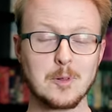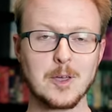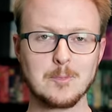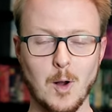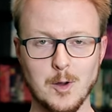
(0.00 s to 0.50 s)

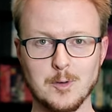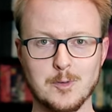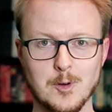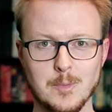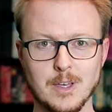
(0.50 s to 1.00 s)
playing Mario
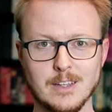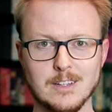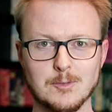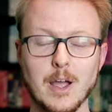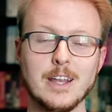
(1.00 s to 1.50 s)
for a
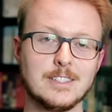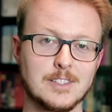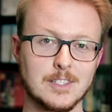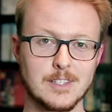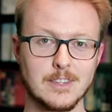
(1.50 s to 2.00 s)
bit, Ryan
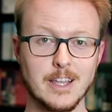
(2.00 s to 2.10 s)
insisted